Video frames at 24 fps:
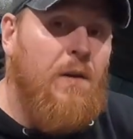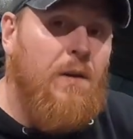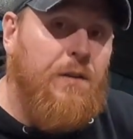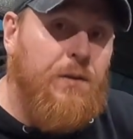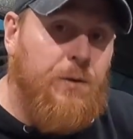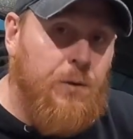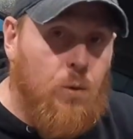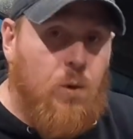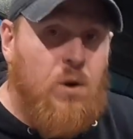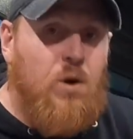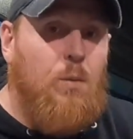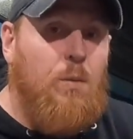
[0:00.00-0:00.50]
and the
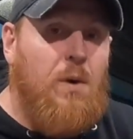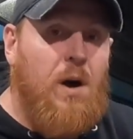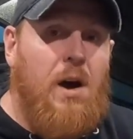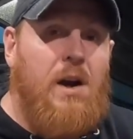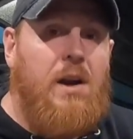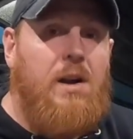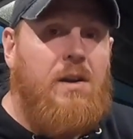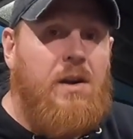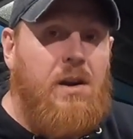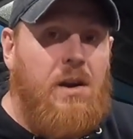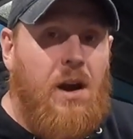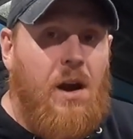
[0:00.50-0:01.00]
snorkel
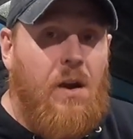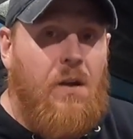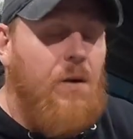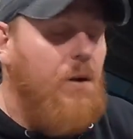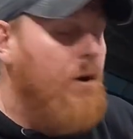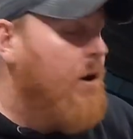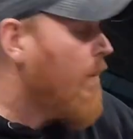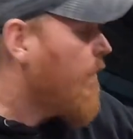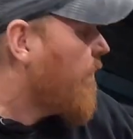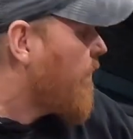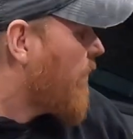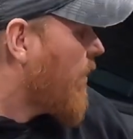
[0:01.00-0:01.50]
body
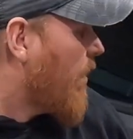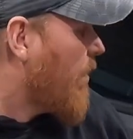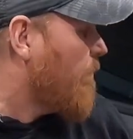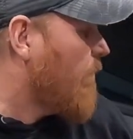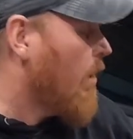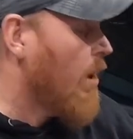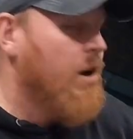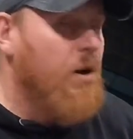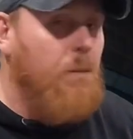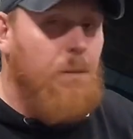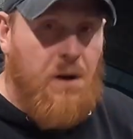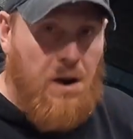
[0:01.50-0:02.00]
together instead of
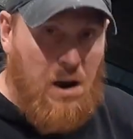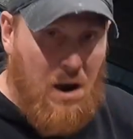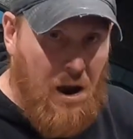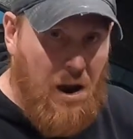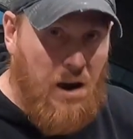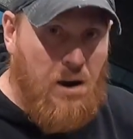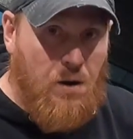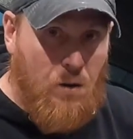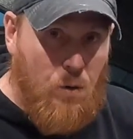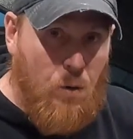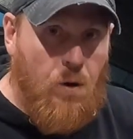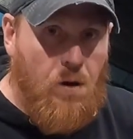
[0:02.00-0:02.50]
like a
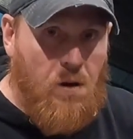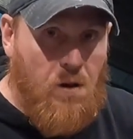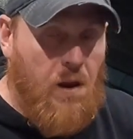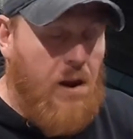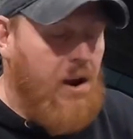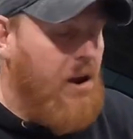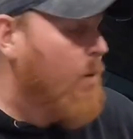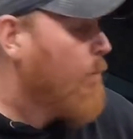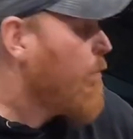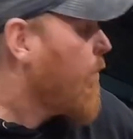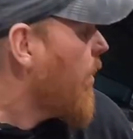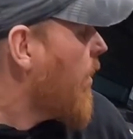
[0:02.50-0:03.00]
mechanical
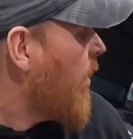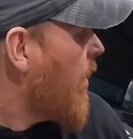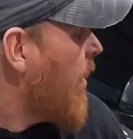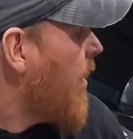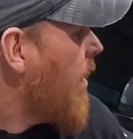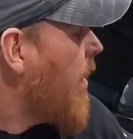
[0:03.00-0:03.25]
clamp,